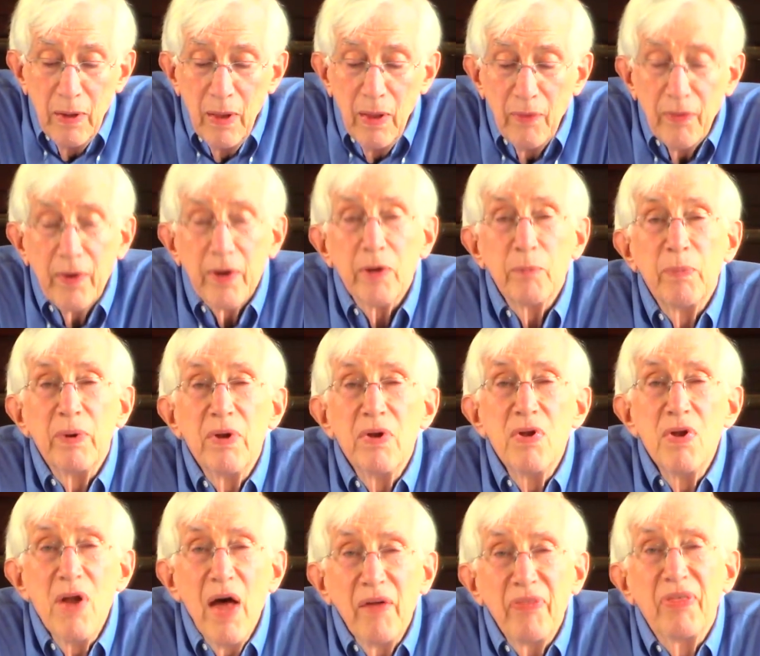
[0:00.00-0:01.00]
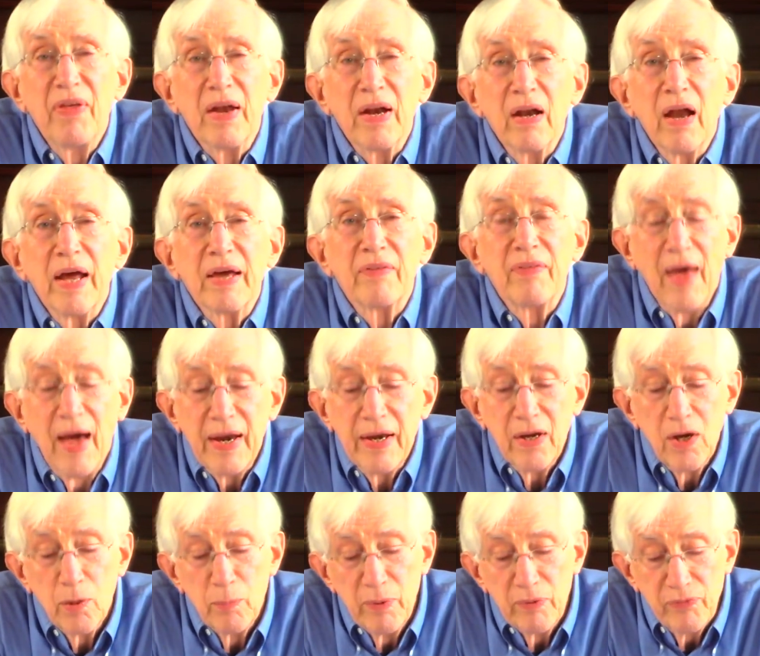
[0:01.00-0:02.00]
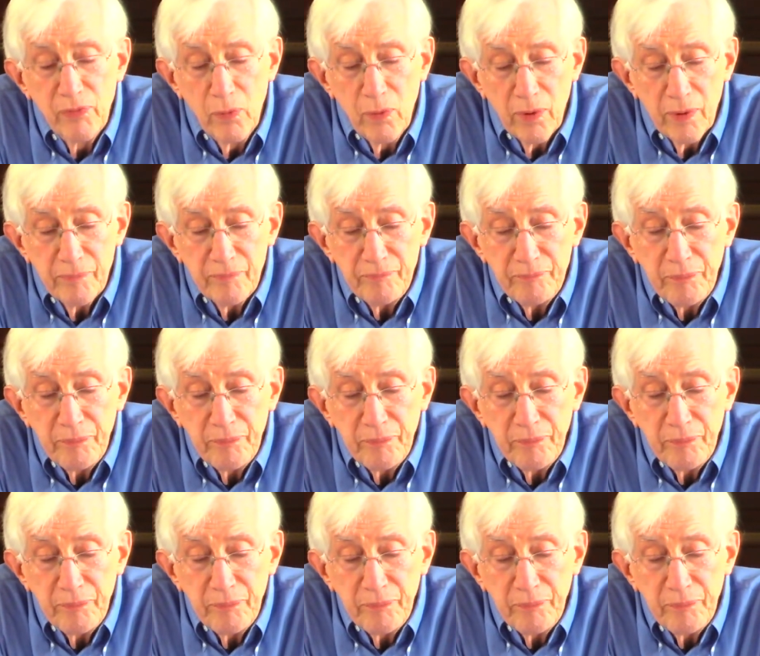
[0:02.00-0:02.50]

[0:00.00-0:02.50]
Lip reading: There had been nothing like that here before,